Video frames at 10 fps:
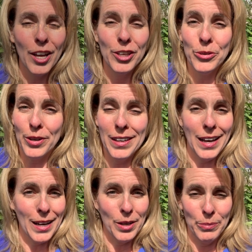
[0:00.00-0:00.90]
You are not
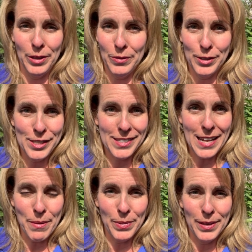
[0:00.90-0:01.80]
going to believe what just
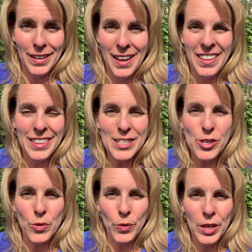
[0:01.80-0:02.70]
happened. These
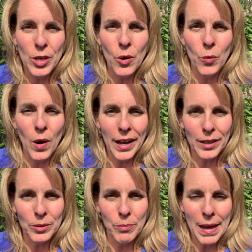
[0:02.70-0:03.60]
3
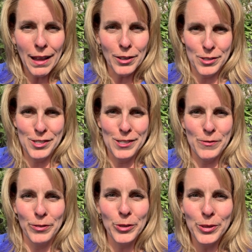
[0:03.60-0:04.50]
wild mallards just
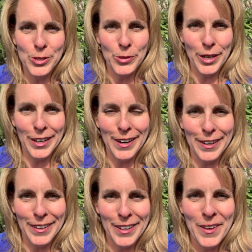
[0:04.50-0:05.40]
flew into our
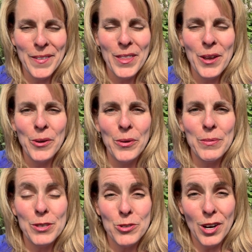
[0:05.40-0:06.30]
yard. We've
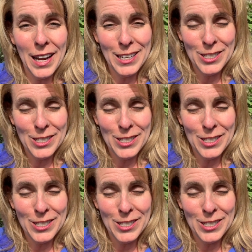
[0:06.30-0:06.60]
been trying